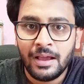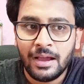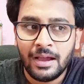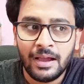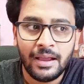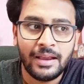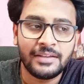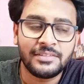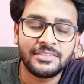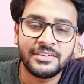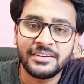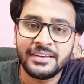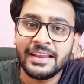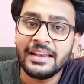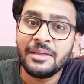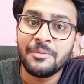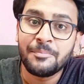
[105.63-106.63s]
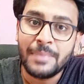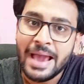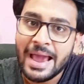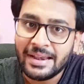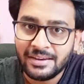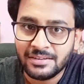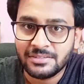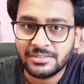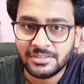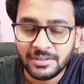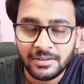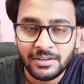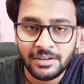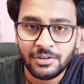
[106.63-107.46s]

uh, it's really balanced.